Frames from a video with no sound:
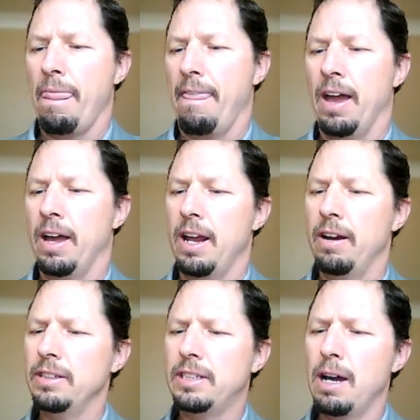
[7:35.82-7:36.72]
And
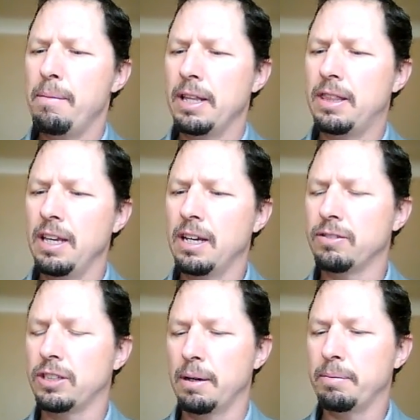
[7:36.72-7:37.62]
every time I think of
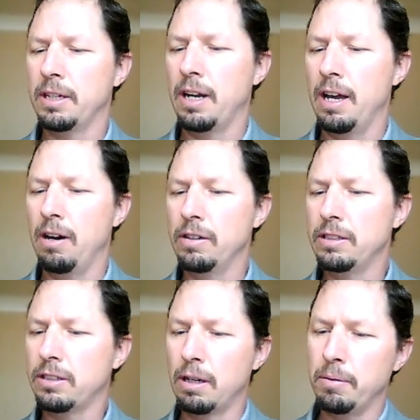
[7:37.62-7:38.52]
something, I always
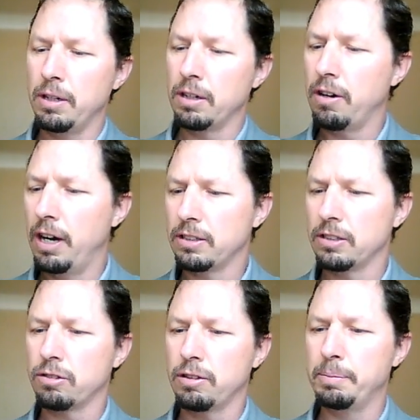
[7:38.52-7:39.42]
stumble across the
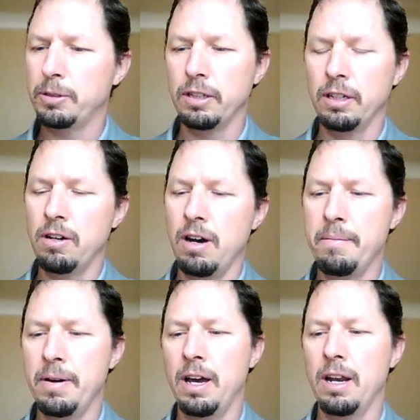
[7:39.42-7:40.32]
scripture. You know, I'm
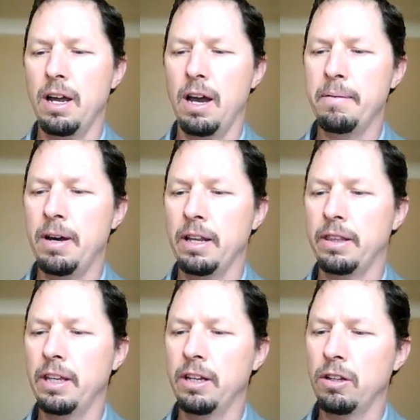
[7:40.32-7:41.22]
not I'm not a
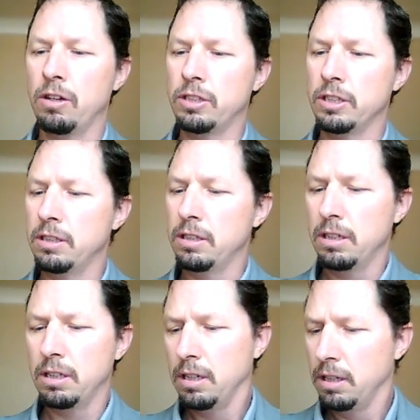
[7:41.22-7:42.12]
theologian
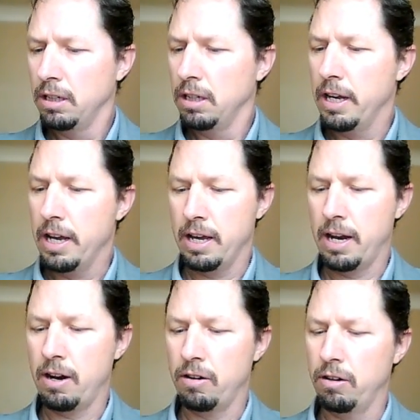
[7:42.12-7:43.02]
and I
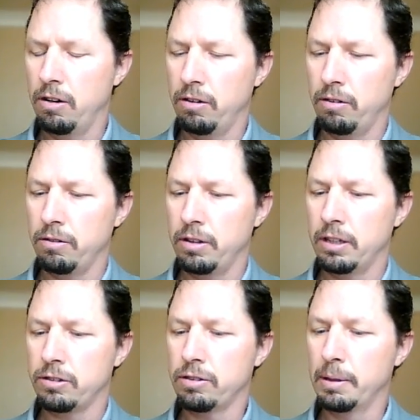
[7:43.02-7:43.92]
don't know the
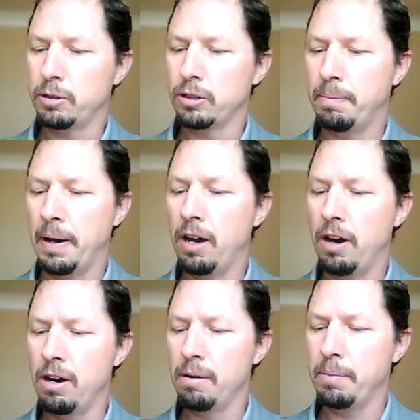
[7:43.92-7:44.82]
scriptures by
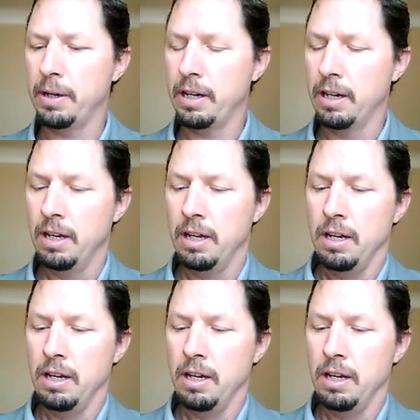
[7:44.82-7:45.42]
heart, but